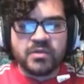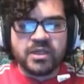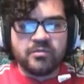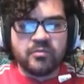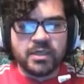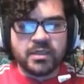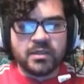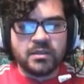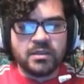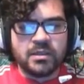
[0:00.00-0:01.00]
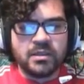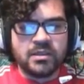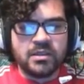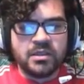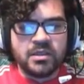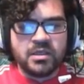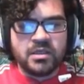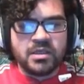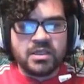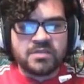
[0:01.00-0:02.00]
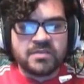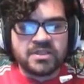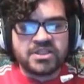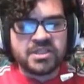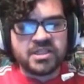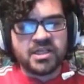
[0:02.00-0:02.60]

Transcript: will switch into the